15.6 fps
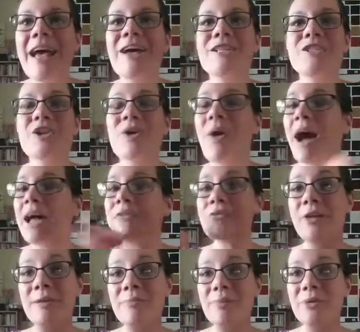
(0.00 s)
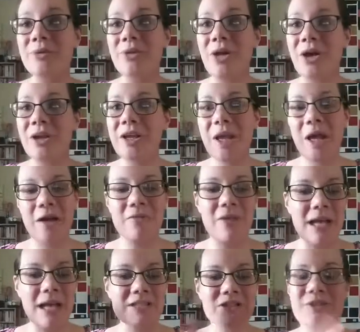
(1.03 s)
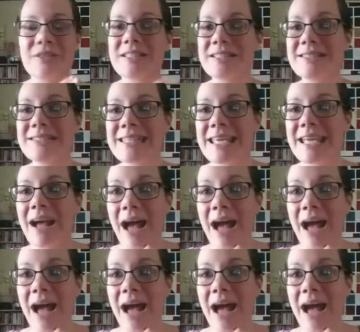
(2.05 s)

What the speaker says: So I've rambled long enough. As you can see,